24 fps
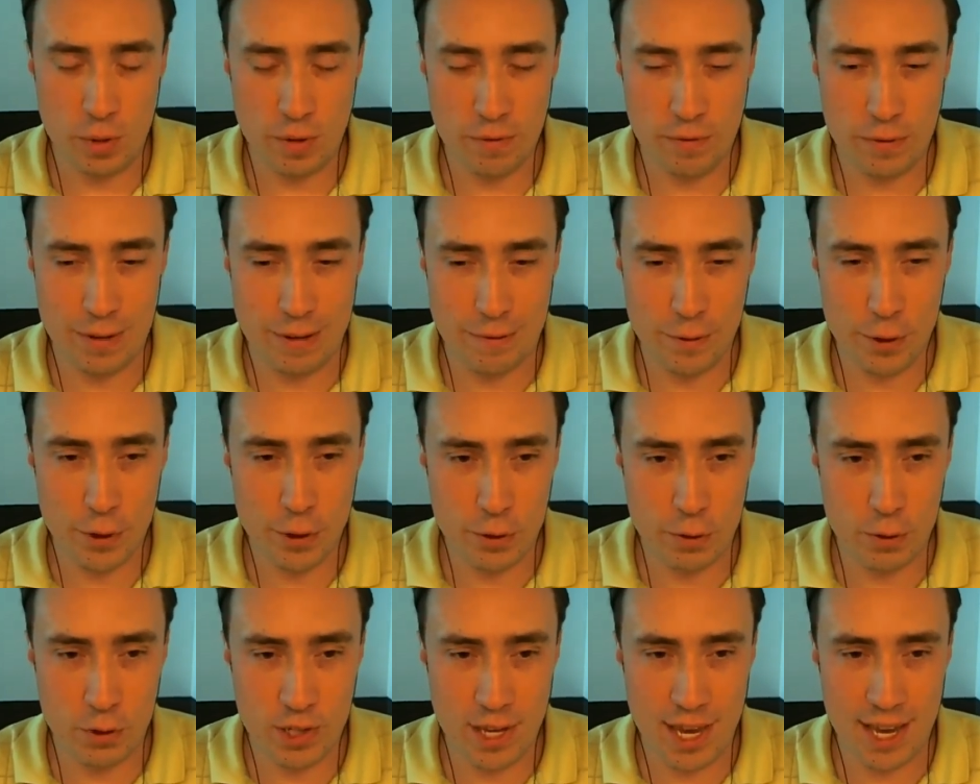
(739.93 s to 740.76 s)
If, if your
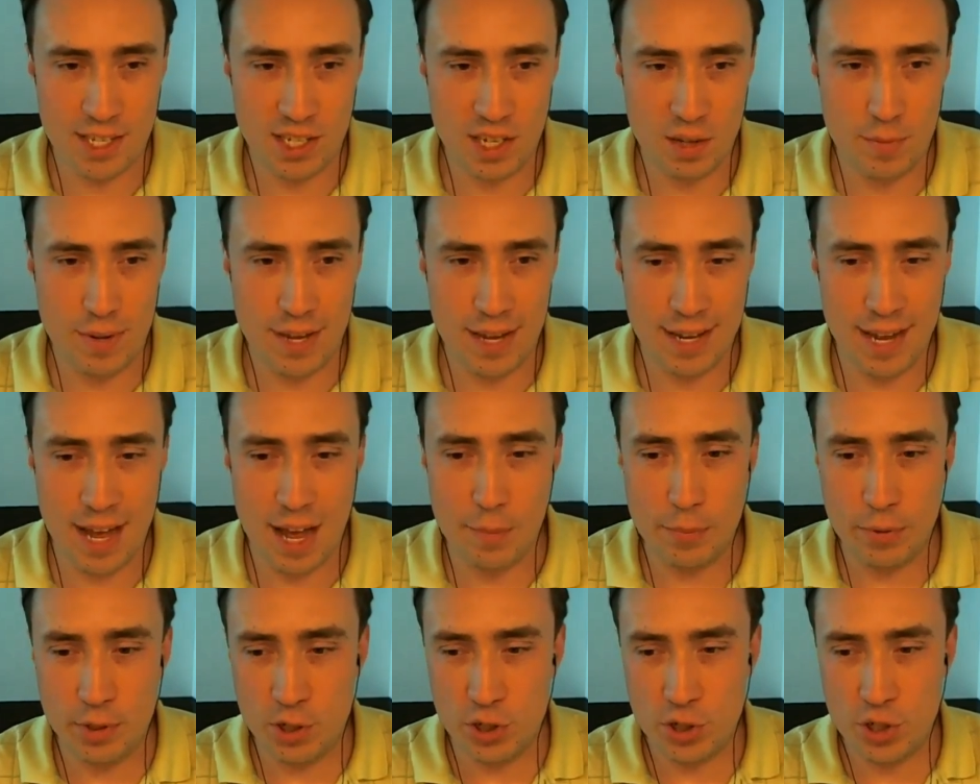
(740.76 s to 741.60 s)
use case can be
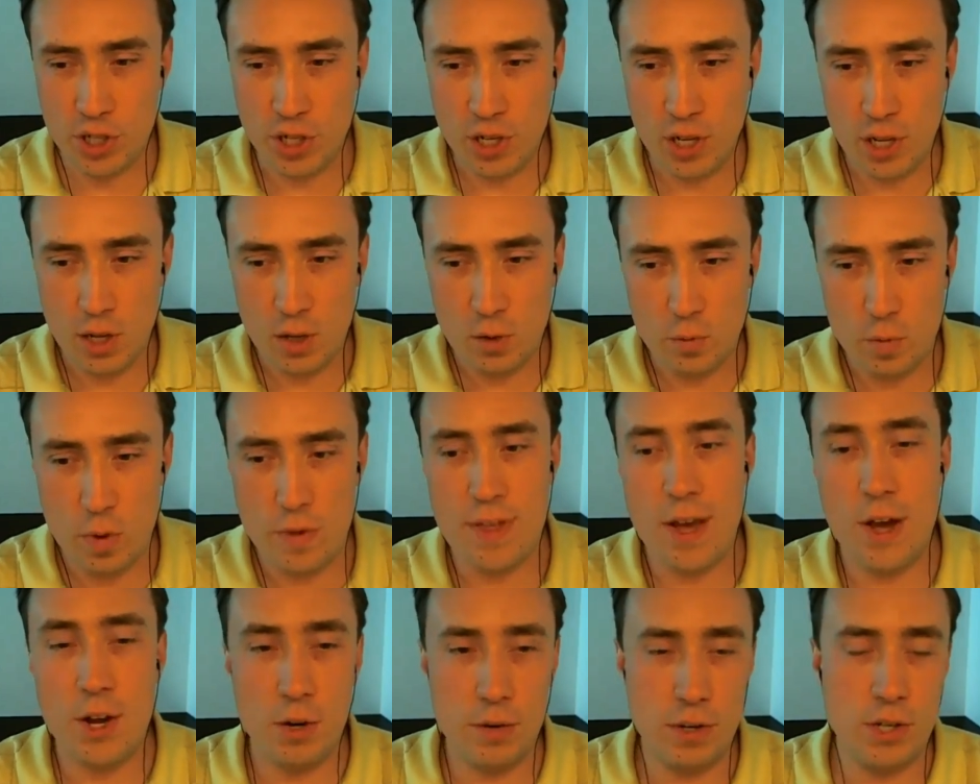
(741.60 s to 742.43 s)
accomplished
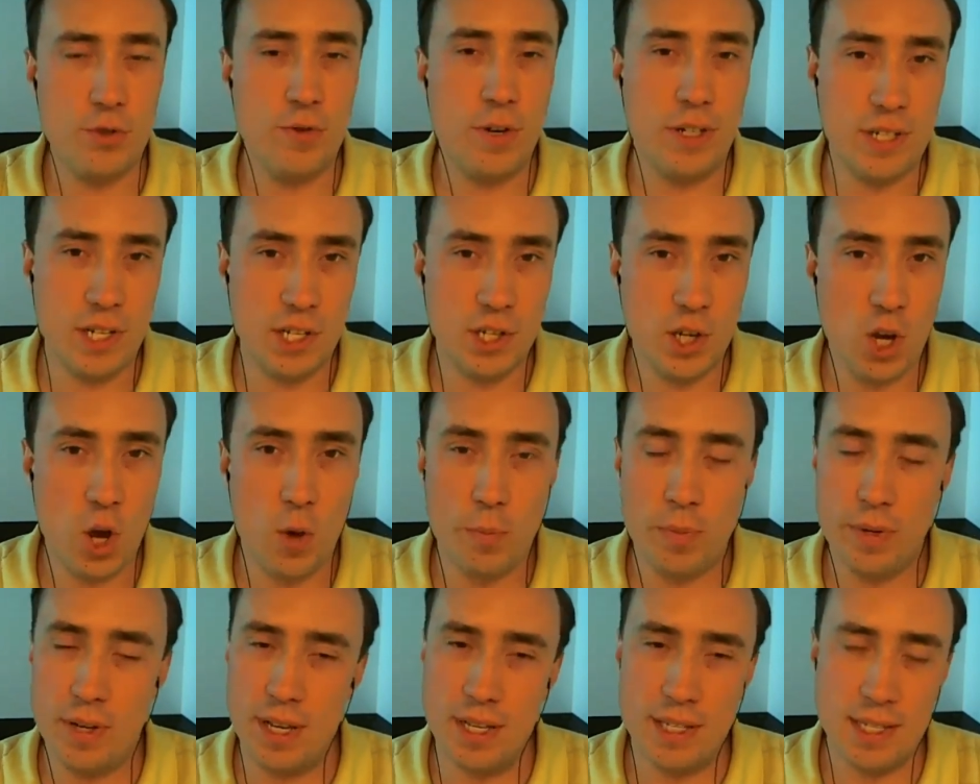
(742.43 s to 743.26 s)
without a restricted
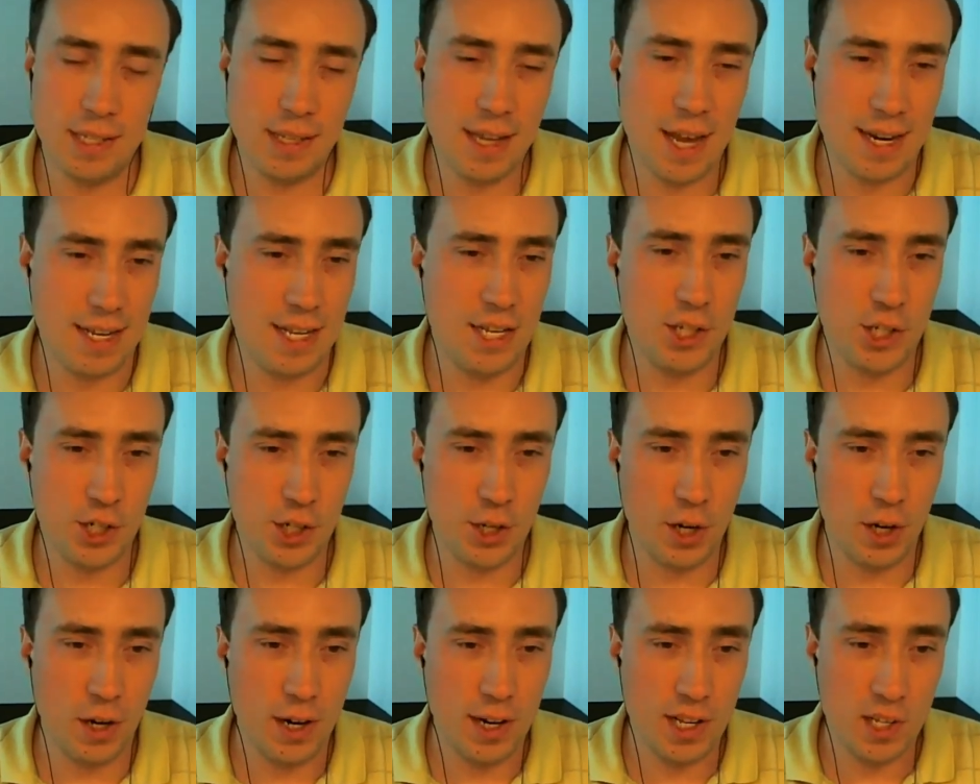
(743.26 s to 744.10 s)
scope, it's a lot easier.